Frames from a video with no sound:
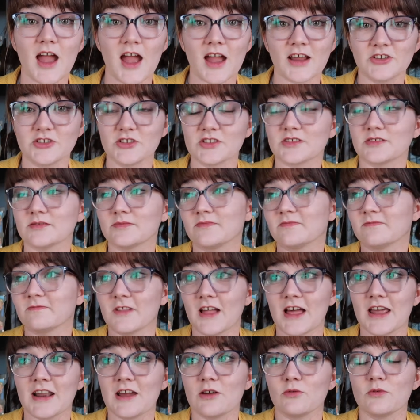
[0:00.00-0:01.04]
I just
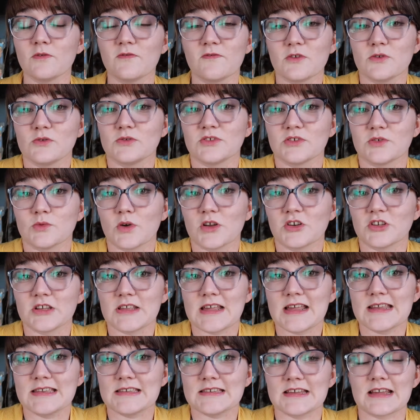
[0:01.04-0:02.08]
flat out refused to watch
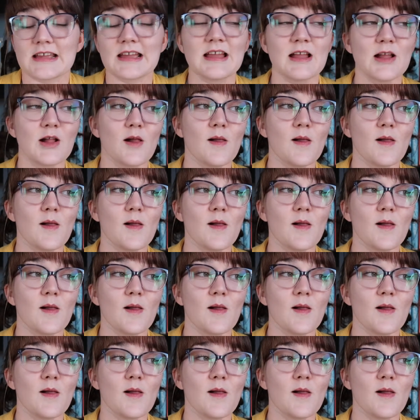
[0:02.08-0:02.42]
the ending.